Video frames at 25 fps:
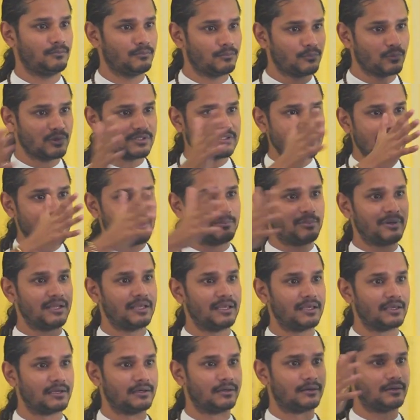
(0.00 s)
What's
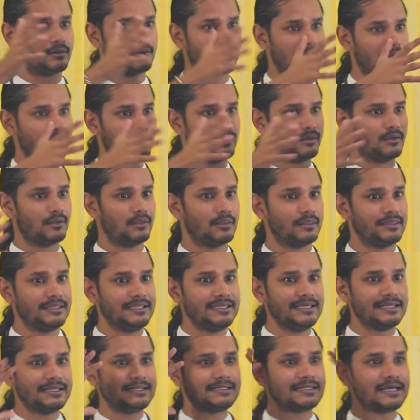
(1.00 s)
happening here?
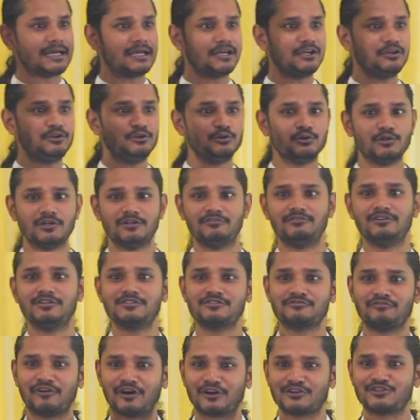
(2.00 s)
The entire
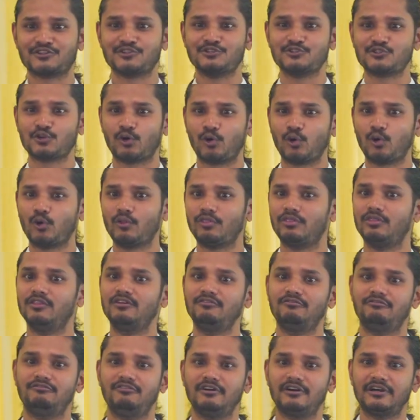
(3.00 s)
universe functions on the
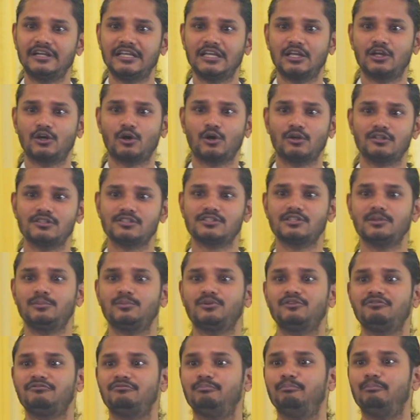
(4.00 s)
very concept
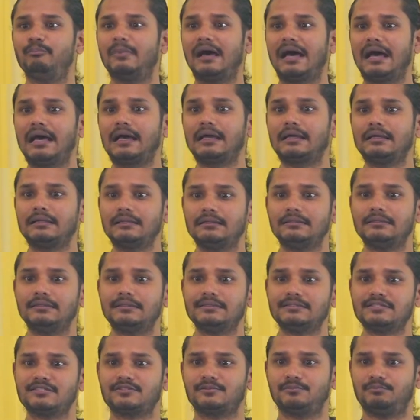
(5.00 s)
of
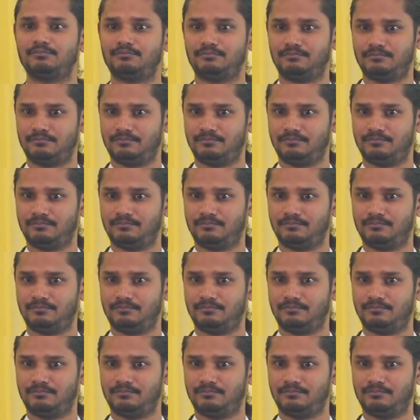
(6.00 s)
magnetism.